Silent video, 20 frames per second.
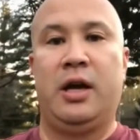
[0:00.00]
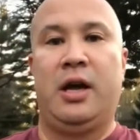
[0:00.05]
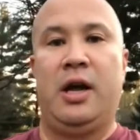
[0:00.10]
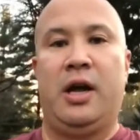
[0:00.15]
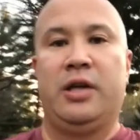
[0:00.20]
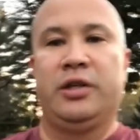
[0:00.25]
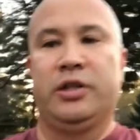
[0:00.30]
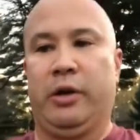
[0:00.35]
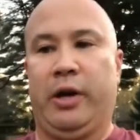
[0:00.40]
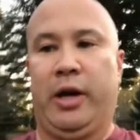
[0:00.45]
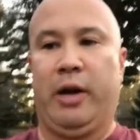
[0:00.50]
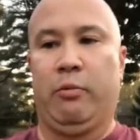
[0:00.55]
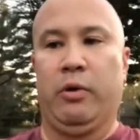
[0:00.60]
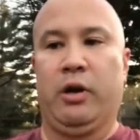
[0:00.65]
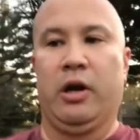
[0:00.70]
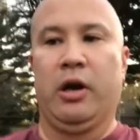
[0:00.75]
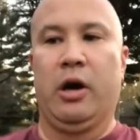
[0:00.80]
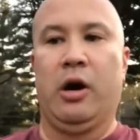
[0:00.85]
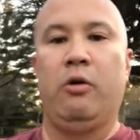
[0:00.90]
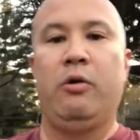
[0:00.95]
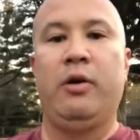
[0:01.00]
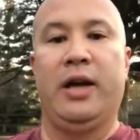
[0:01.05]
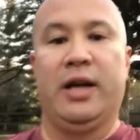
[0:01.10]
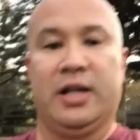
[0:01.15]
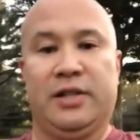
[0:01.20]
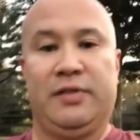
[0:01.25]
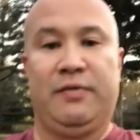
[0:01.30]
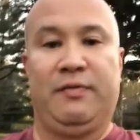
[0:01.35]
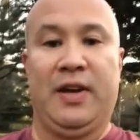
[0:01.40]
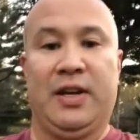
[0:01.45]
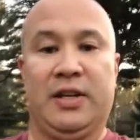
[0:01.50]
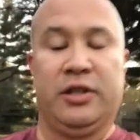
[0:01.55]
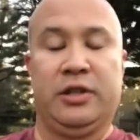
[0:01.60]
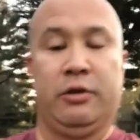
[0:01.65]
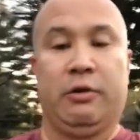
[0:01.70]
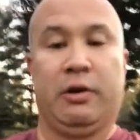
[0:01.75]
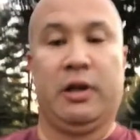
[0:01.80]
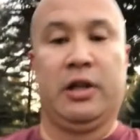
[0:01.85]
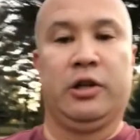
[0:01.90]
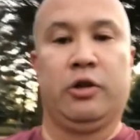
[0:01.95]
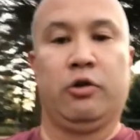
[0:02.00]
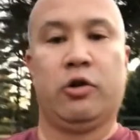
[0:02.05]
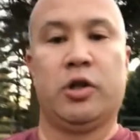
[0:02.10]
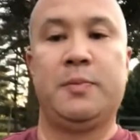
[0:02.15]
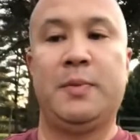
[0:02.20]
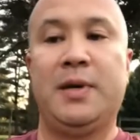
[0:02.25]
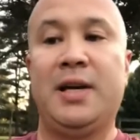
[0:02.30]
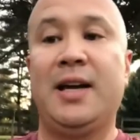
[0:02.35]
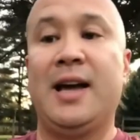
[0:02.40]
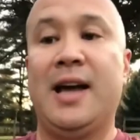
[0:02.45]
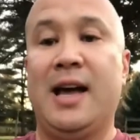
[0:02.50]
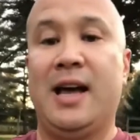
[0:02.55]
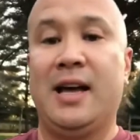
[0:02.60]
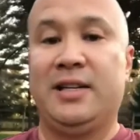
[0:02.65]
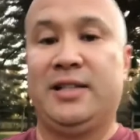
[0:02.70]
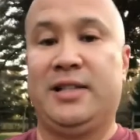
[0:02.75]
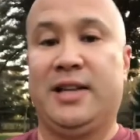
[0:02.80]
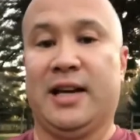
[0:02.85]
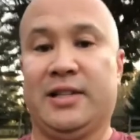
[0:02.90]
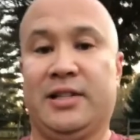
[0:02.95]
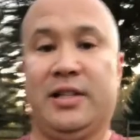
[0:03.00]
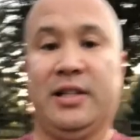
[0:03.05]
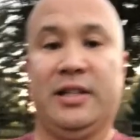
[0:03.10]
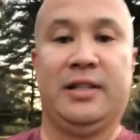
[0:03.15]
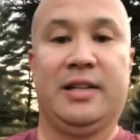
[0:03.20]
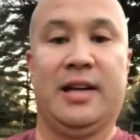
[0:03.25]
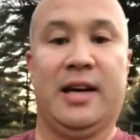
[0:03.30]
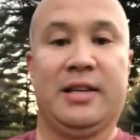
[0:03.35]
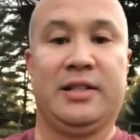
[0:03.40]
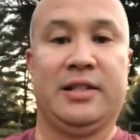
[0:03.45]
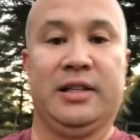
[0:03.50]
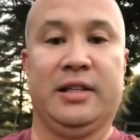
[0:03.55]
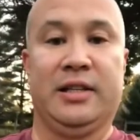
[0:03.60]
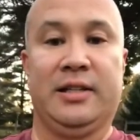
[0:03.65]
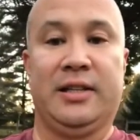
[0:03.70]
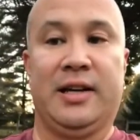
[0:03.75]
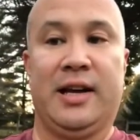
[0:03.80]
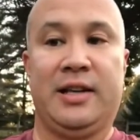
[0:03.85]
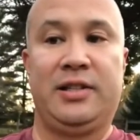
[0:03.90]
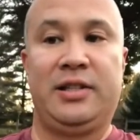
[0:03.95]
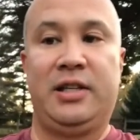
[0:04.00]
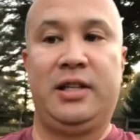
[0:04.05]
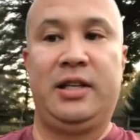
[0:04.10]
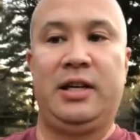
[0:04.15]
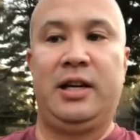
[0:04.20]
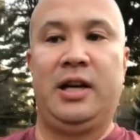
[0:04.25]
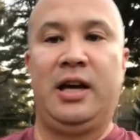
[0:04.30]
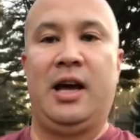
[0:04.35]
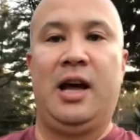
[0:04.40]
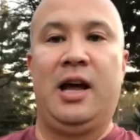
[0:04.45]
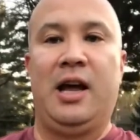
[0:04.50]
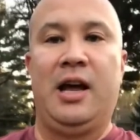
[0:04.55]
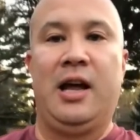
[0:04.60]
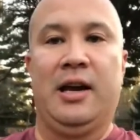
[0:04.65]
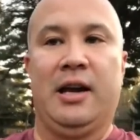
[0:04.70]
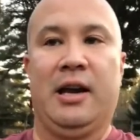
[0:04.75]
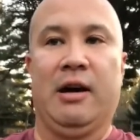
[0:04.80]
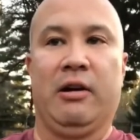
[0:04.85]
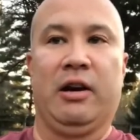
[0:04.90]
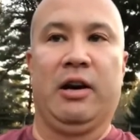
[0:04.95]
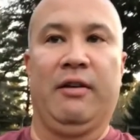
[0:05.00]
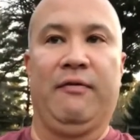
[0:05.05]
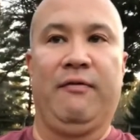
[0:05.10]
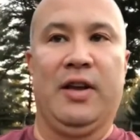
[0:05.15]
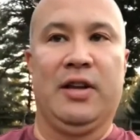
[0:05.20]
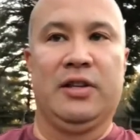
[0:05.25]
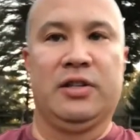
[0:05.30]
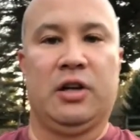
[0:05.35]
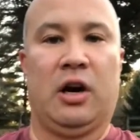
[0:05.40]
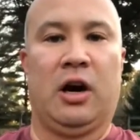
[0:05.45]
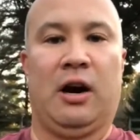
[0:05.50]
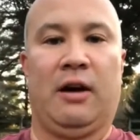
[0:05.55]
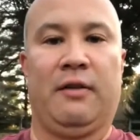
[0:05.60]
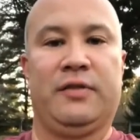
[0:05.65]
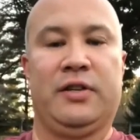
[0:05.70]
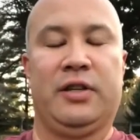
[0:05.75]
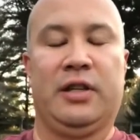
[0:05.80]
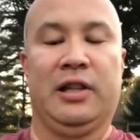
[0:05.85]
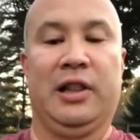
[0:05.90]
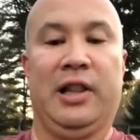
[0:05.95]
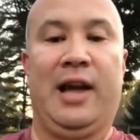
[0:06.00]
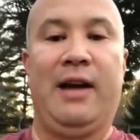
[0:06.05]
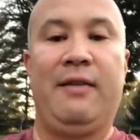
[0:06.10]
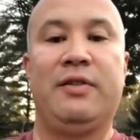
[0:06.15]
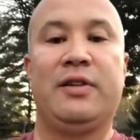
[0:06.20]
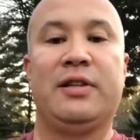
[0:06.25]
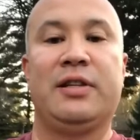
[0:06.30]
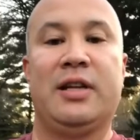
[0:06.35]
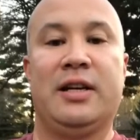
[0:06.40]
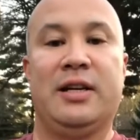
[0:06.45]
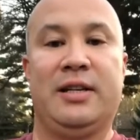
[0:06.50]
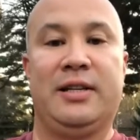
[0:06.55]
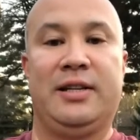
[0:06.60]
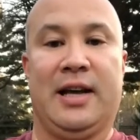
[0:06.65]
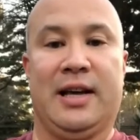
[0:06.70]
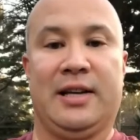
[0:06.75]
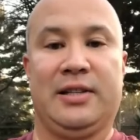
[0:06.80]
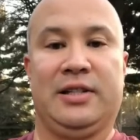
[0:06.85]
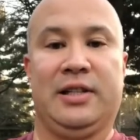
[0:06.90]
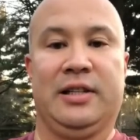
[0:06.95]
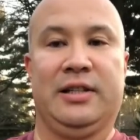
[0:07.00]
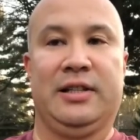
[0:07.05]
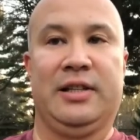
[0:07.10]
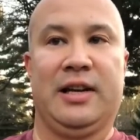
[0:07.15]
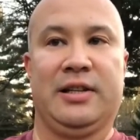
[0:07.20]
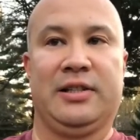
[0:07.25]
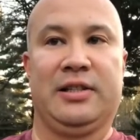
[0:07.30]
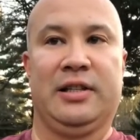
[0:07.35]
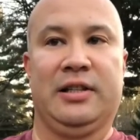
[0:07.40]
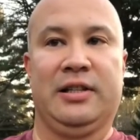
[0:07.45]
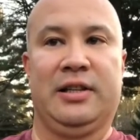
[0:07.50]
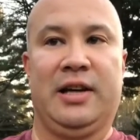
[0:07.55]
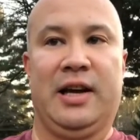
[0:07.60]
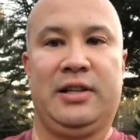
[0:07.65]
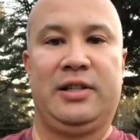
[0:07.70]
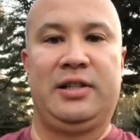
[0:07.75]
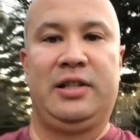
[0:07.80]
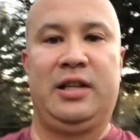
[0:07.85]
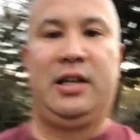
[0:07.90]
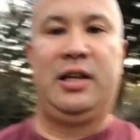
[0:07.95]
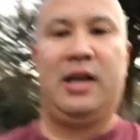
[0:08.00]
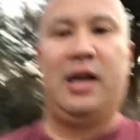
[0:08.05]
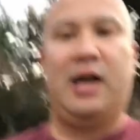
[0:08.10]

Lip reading: So here we go. It is facing directly towards me. Testing, testing, testing. Now I'm going to face it off to the left. Testing, testing, testing.